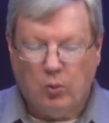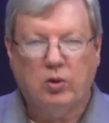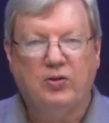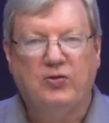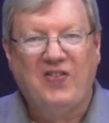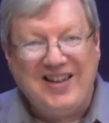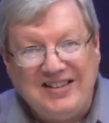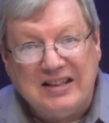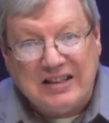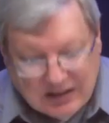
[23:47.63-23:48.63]
were
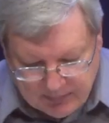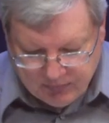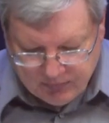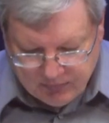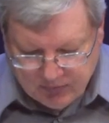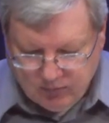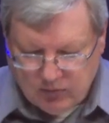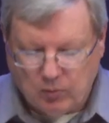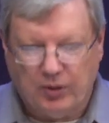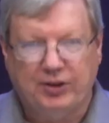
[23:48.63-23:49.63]
offended,
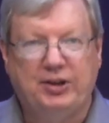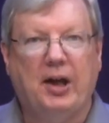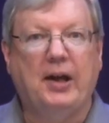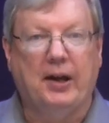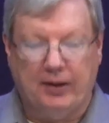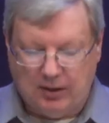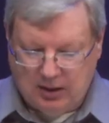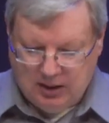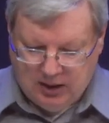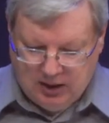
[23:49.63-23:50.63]

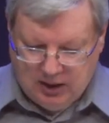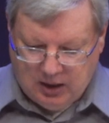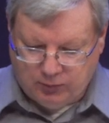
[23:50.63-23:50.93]
and